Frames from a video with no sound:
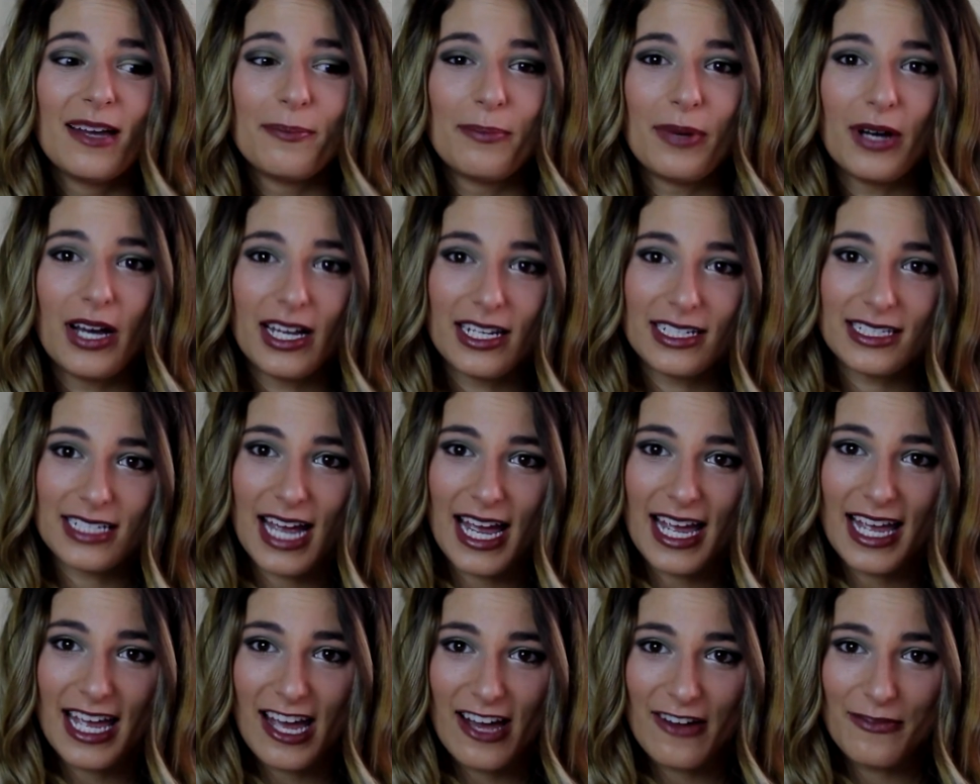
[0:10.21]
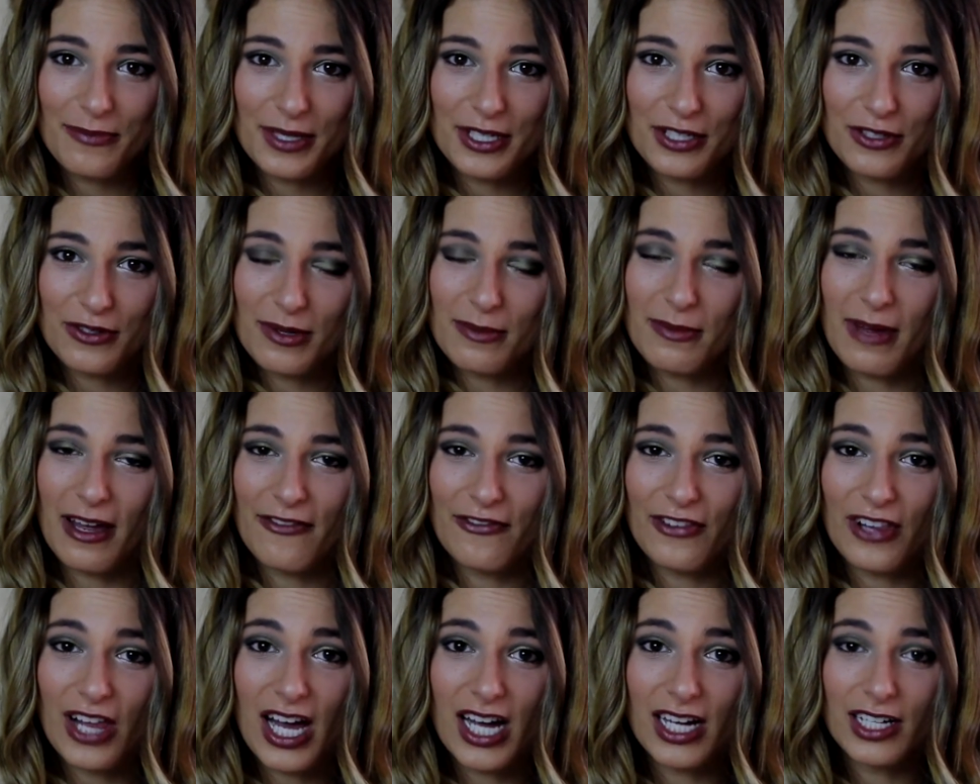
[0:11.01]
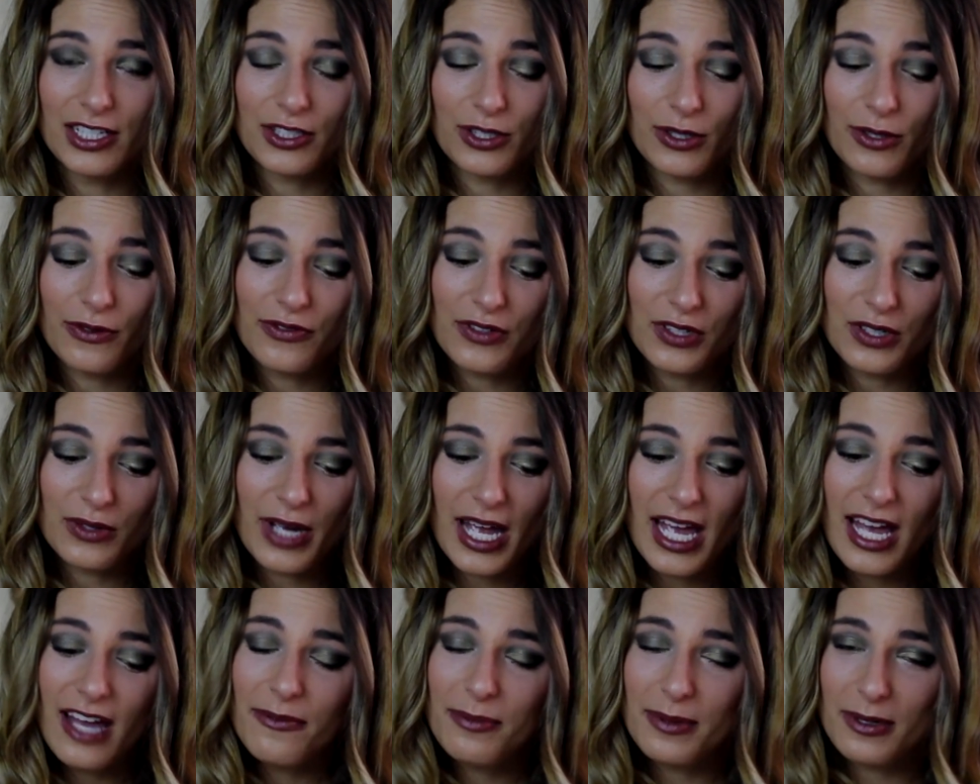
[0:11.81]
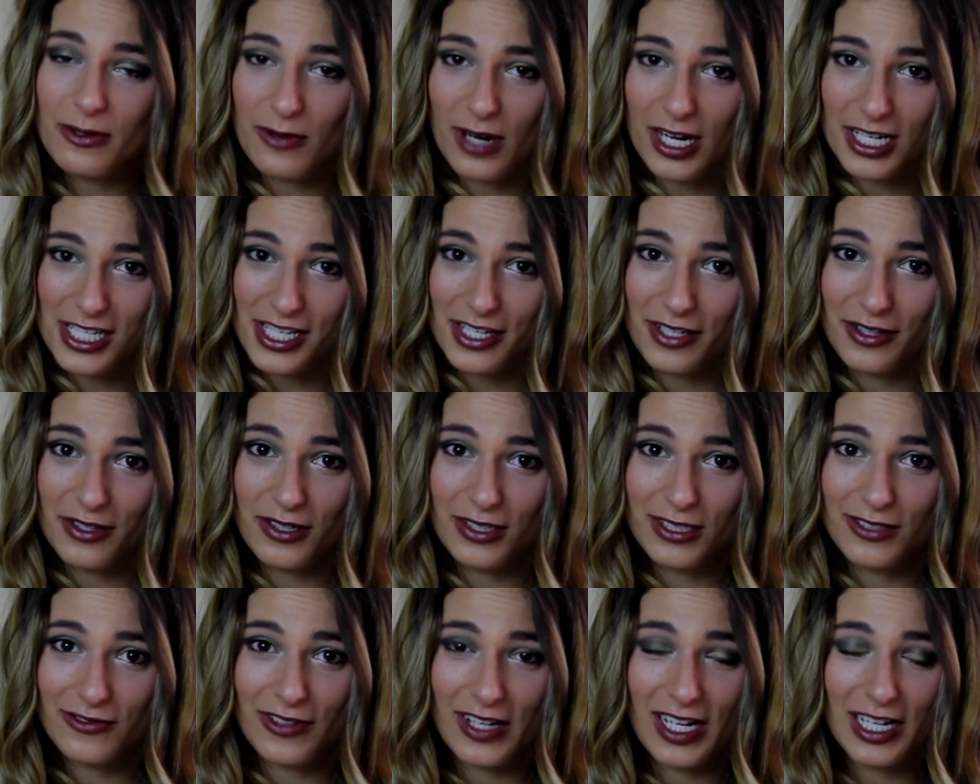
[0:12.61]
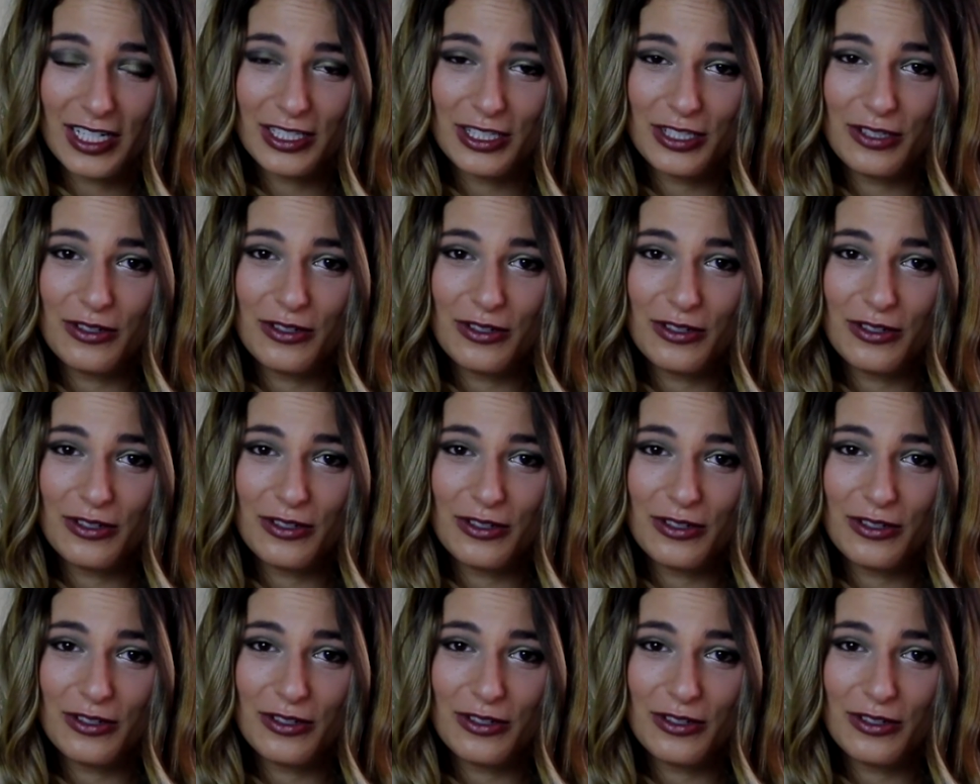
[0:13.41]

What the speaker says: but I have been doing my vlogs, so if you have been watching those vlogs,